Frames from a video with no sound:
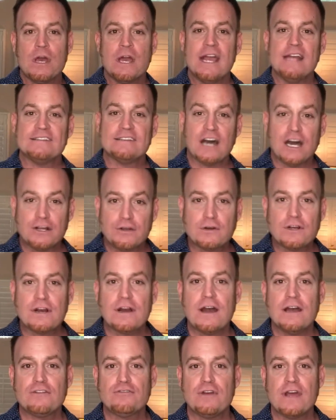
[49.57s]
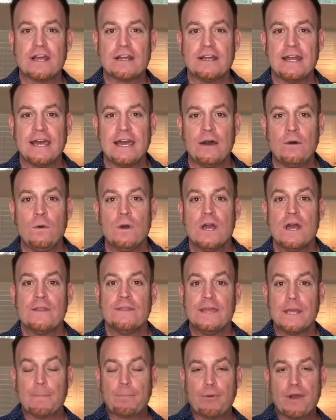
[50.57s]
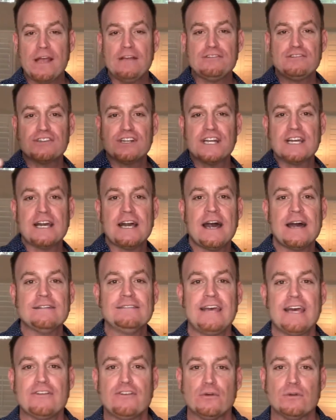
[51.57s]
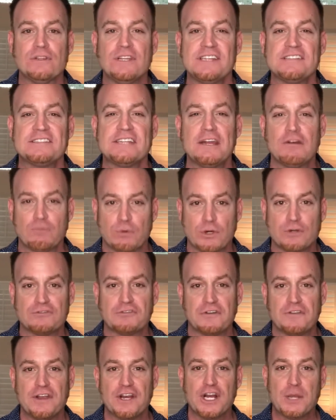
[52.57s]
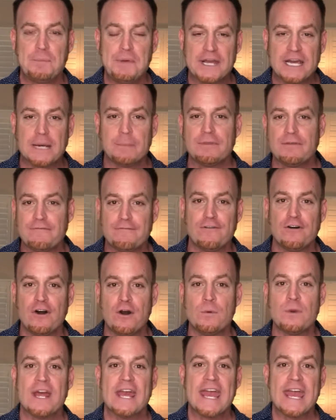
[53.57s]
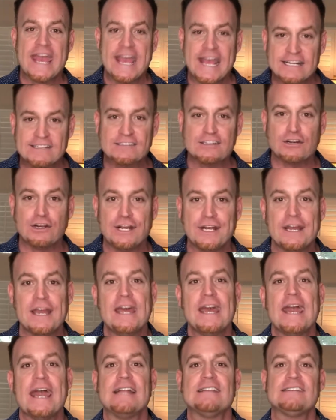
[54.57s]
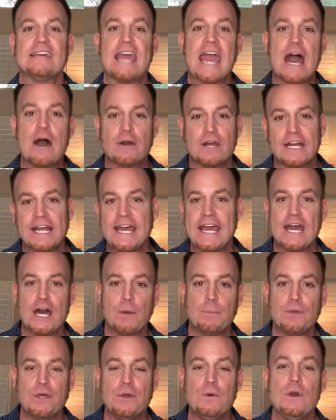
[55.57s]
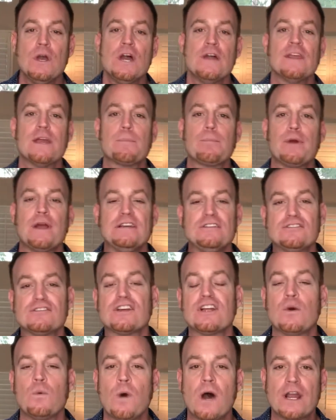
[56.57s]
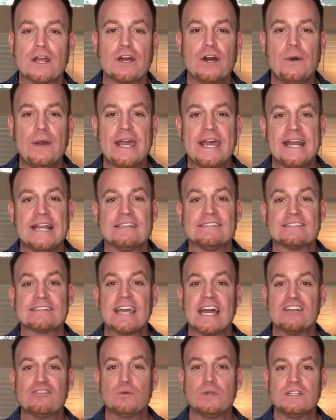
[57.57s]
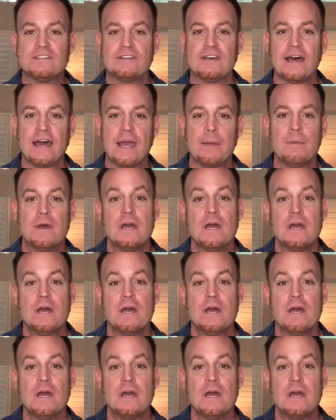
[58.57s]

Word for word: It's under contract now. The appraiser is going to contact your listing realtor. They're going to pick up the phone, answer it, and say, how can I help you? The appraiser is going to want to go ahead and schedule a time